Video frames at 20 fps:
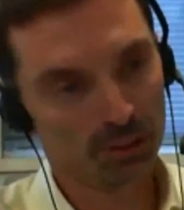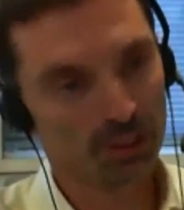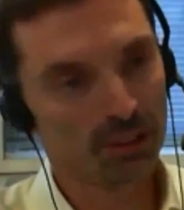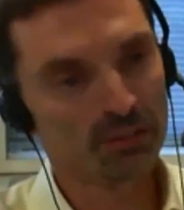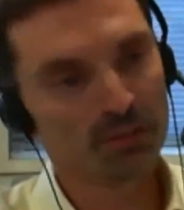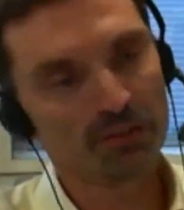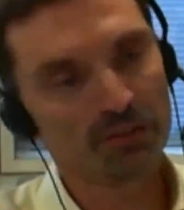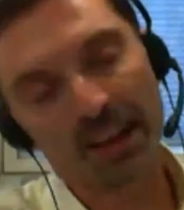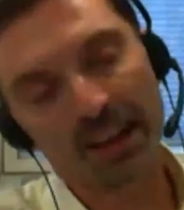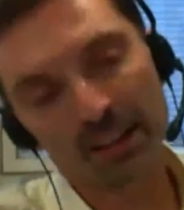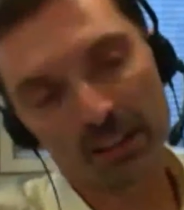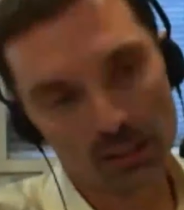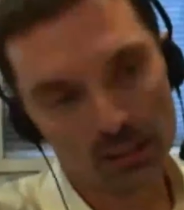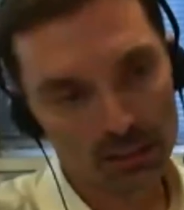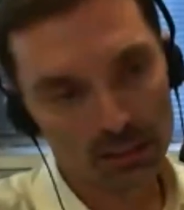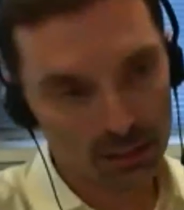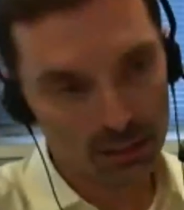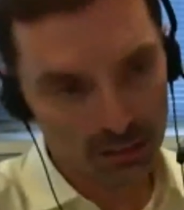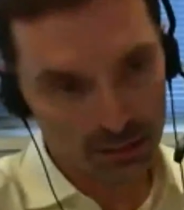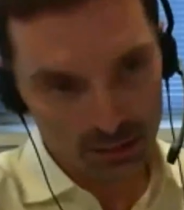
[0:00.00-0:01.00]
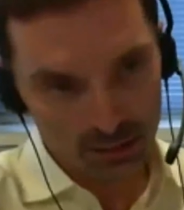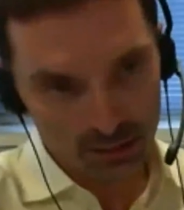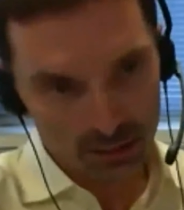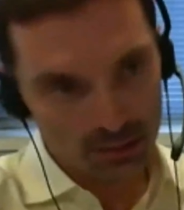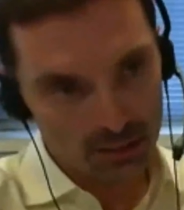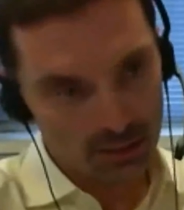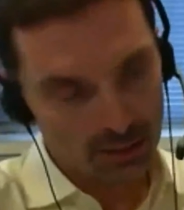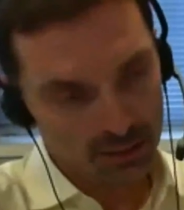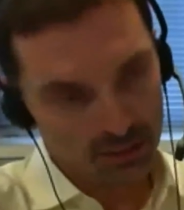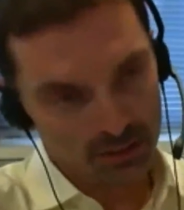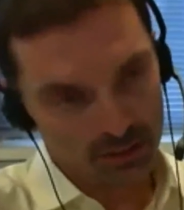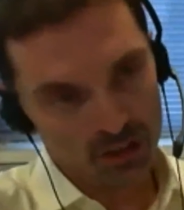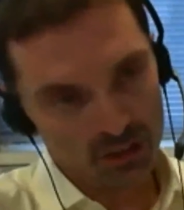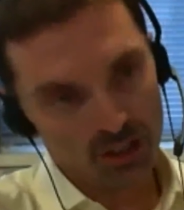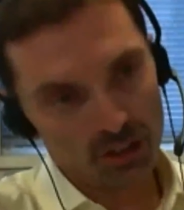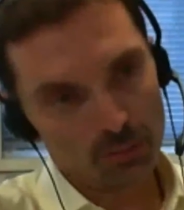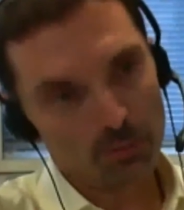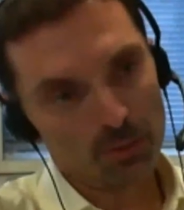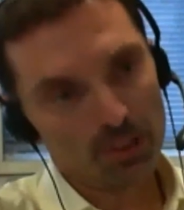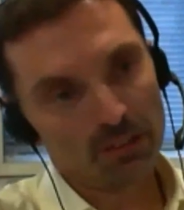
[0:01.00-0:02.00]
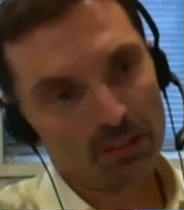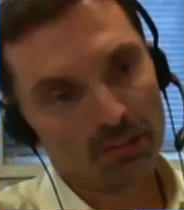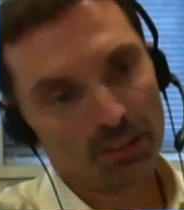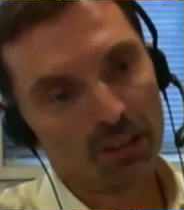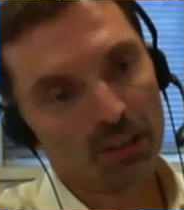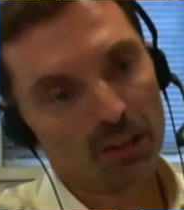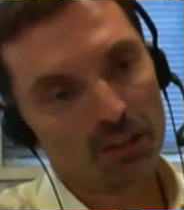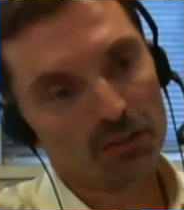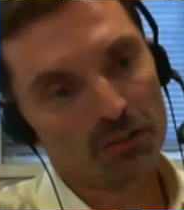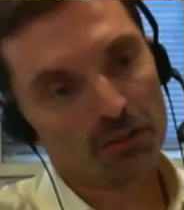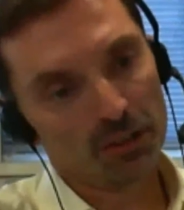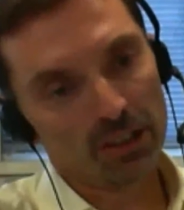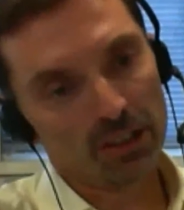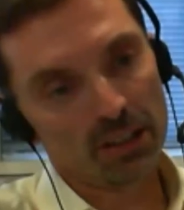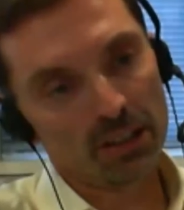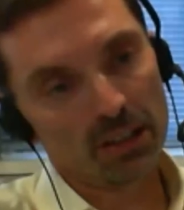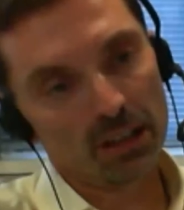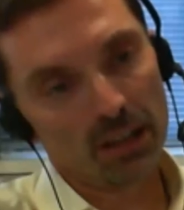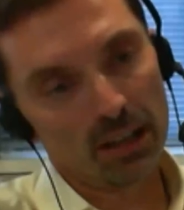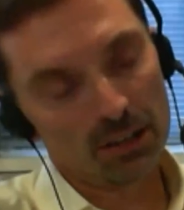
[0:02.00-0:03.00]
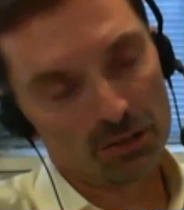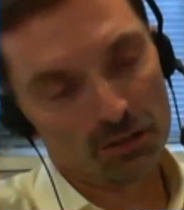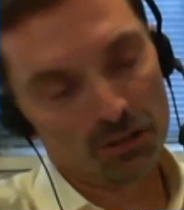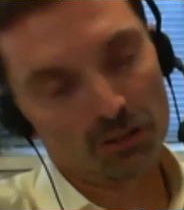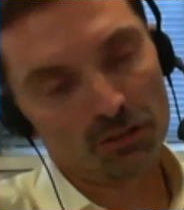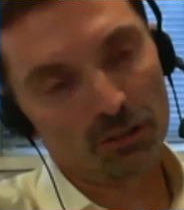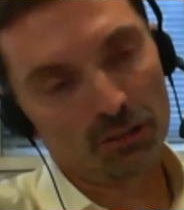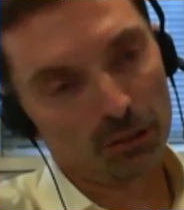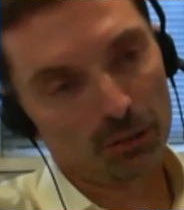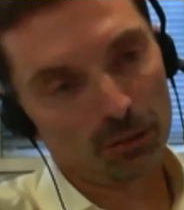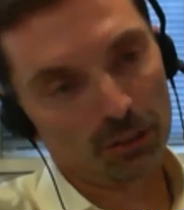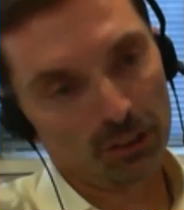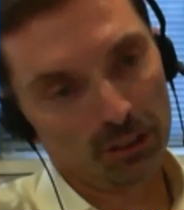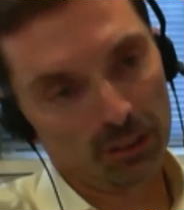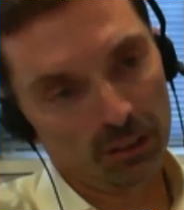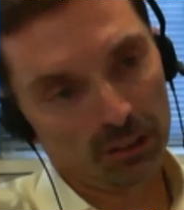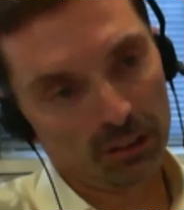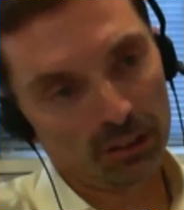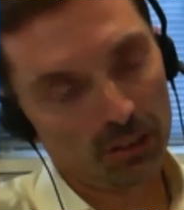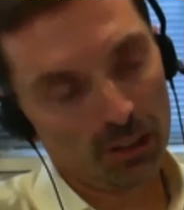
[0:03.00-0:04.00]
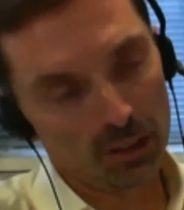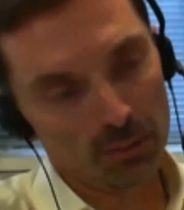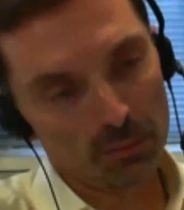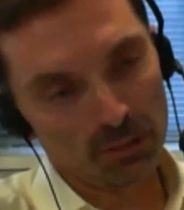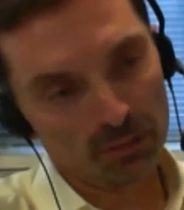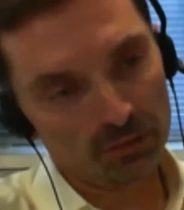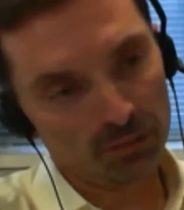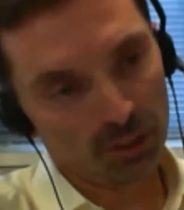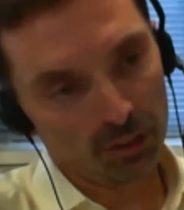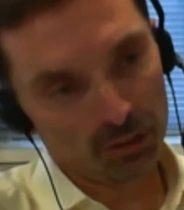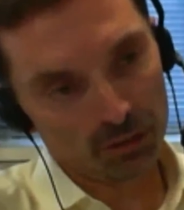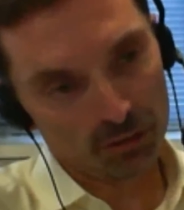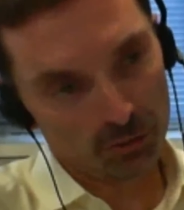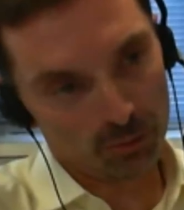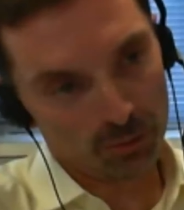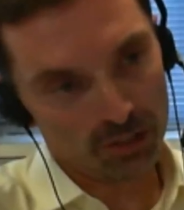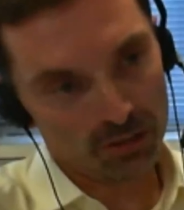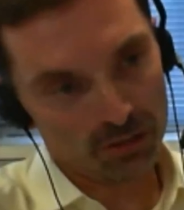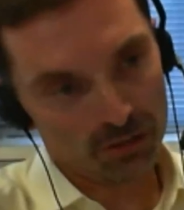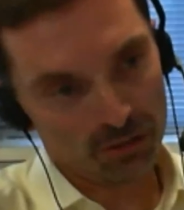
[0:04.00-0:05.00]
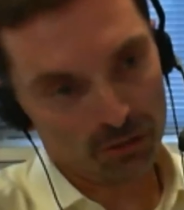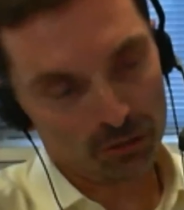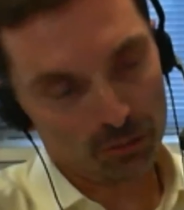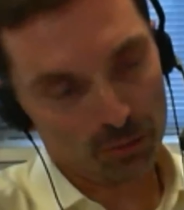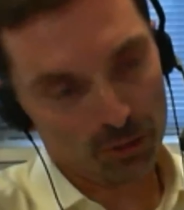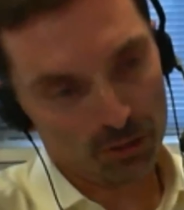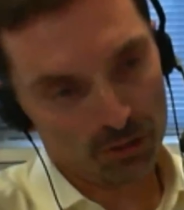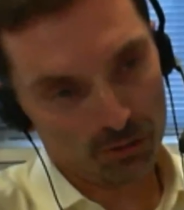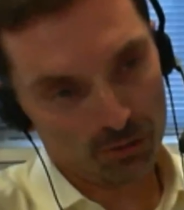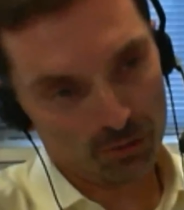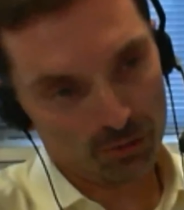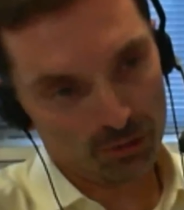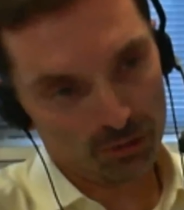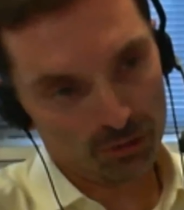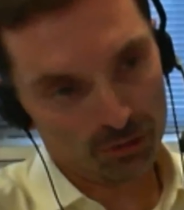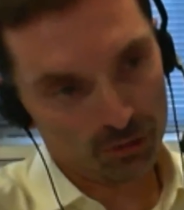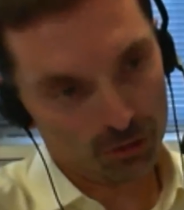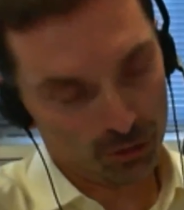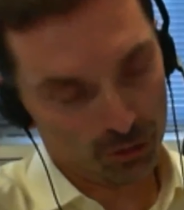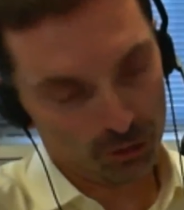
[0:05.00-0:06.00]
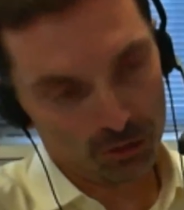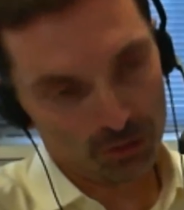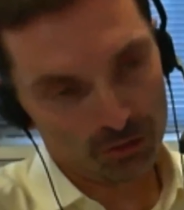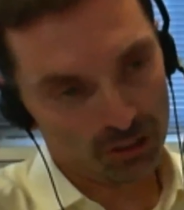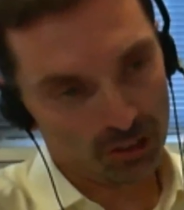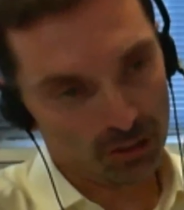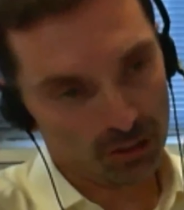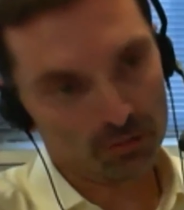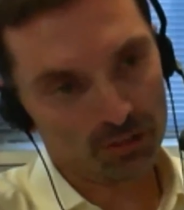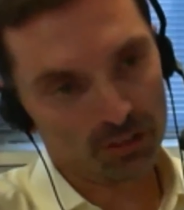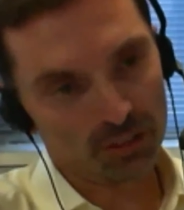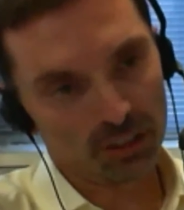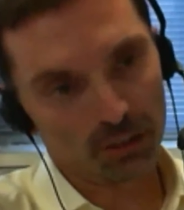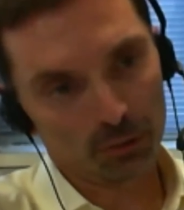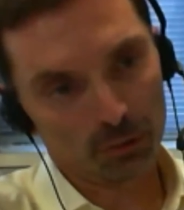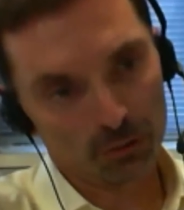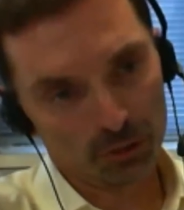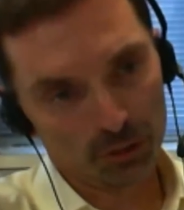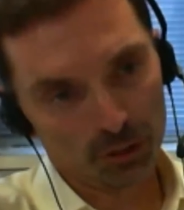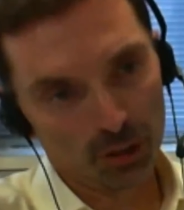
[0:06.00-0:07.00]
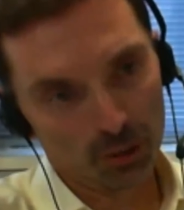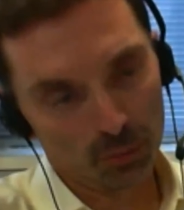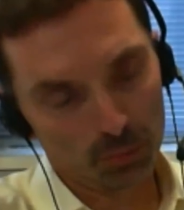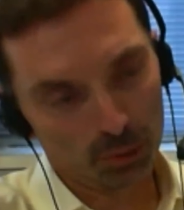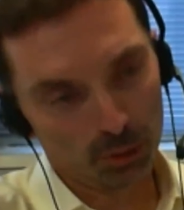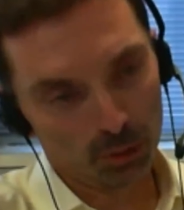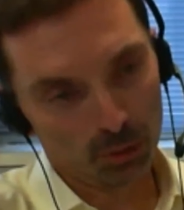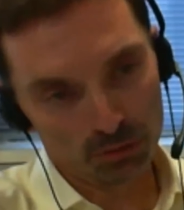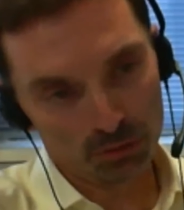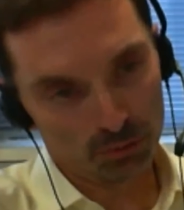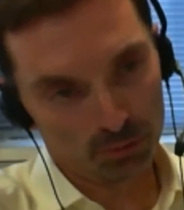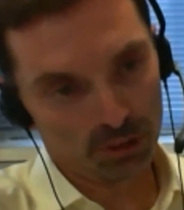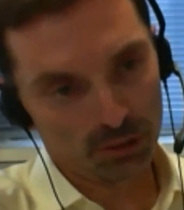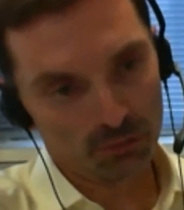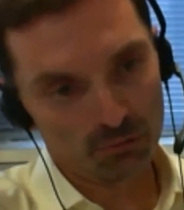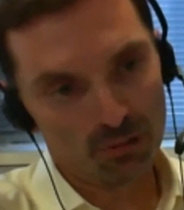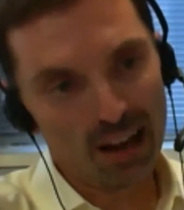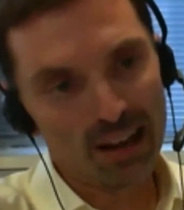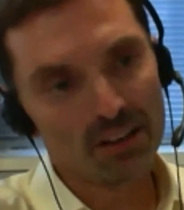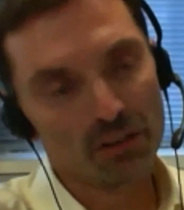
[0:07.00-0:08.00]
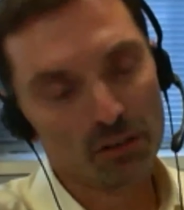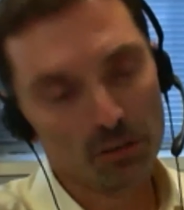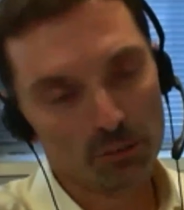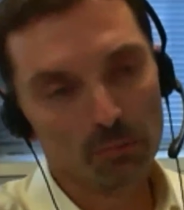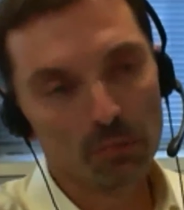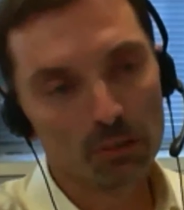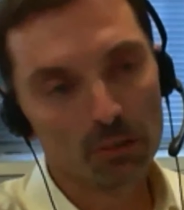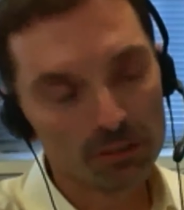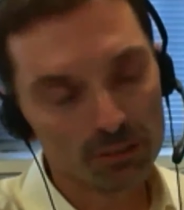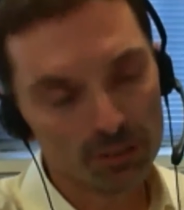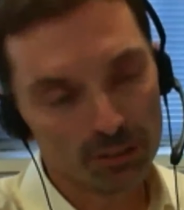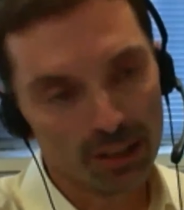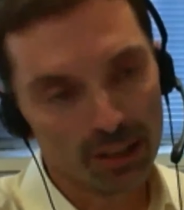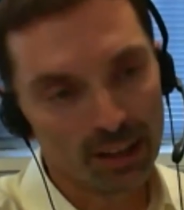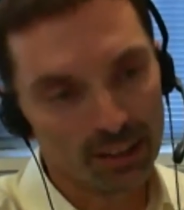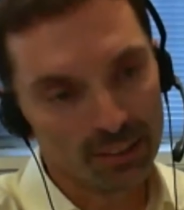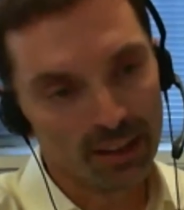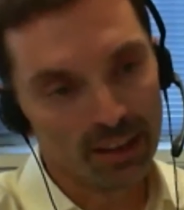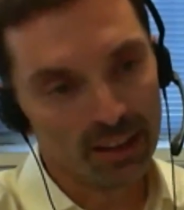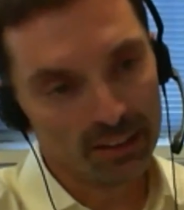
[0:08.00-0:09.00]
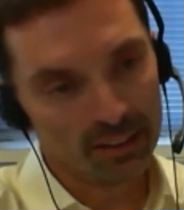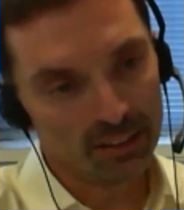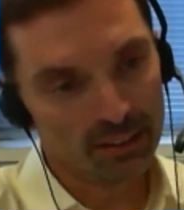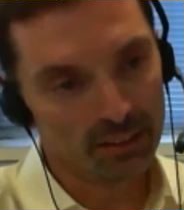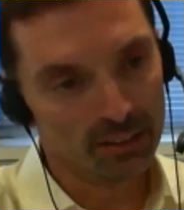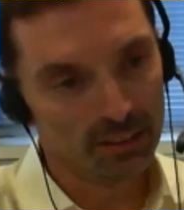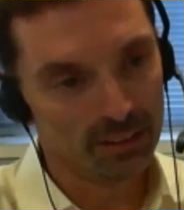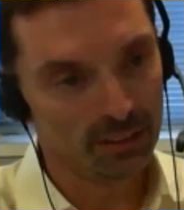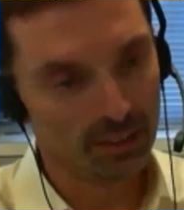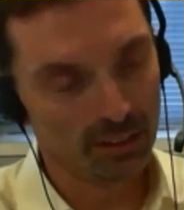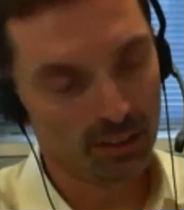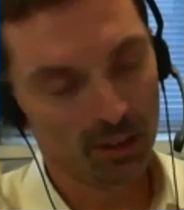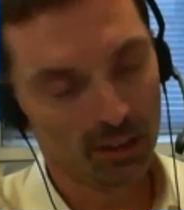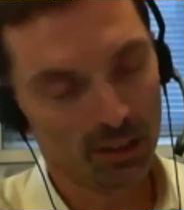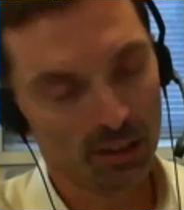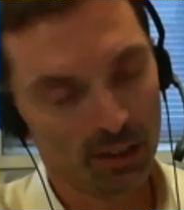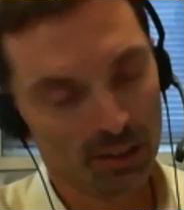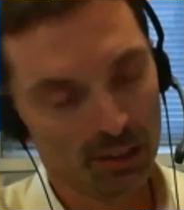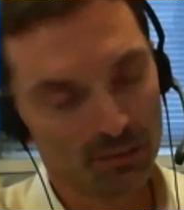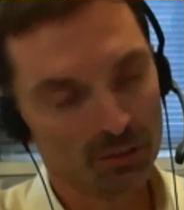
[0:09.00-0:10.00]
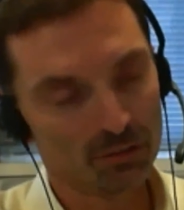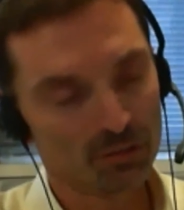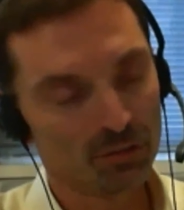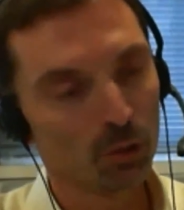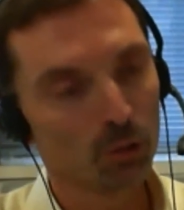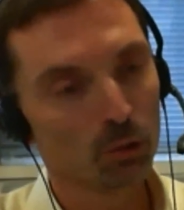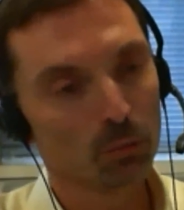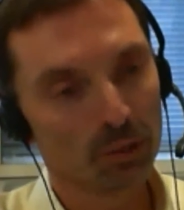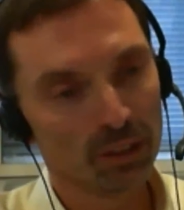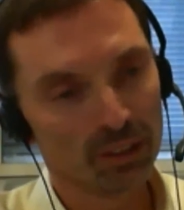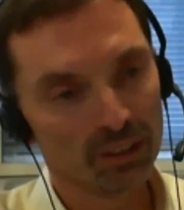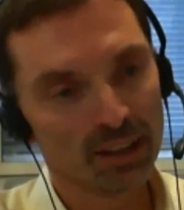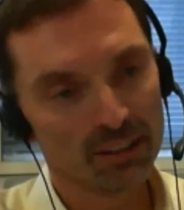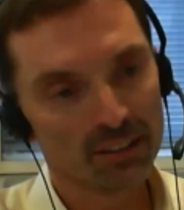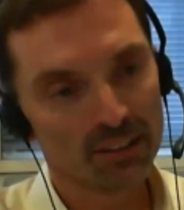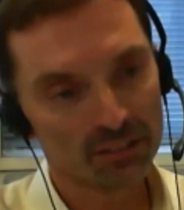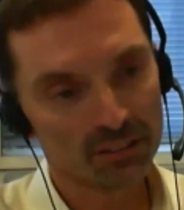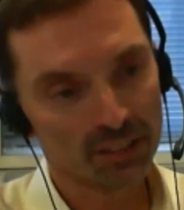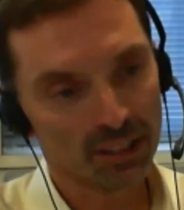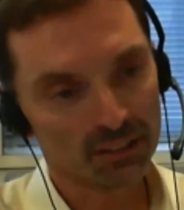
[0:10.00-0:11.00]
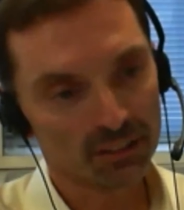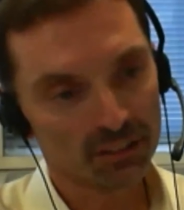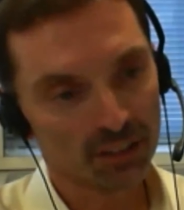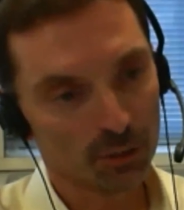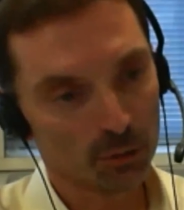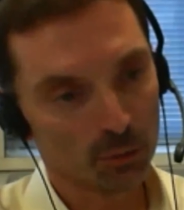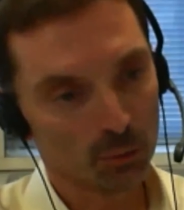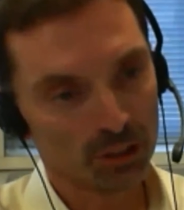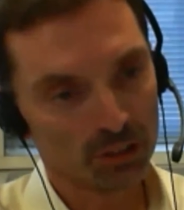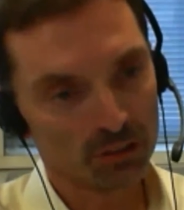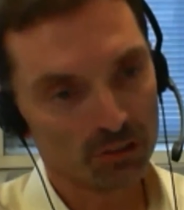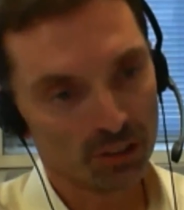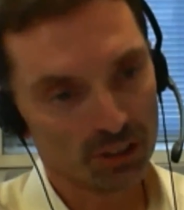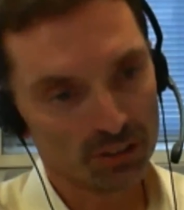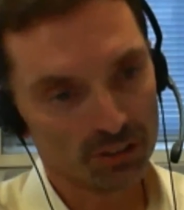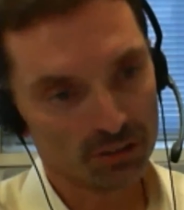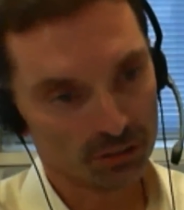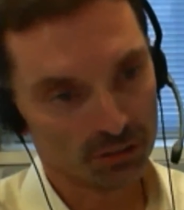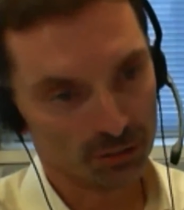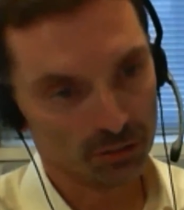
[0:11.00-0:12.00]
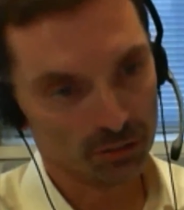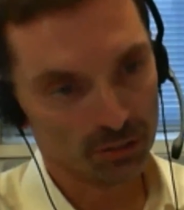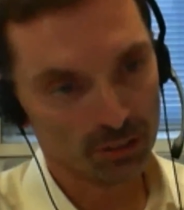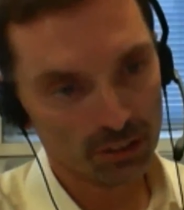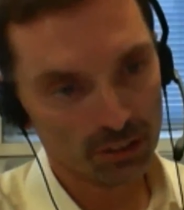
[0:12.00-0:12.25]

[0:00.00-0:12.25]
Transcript: affect the GDP of a country, and just look at climate fluctuations, which over short timescales are plausibly random. So that if you follow me, that's how we try to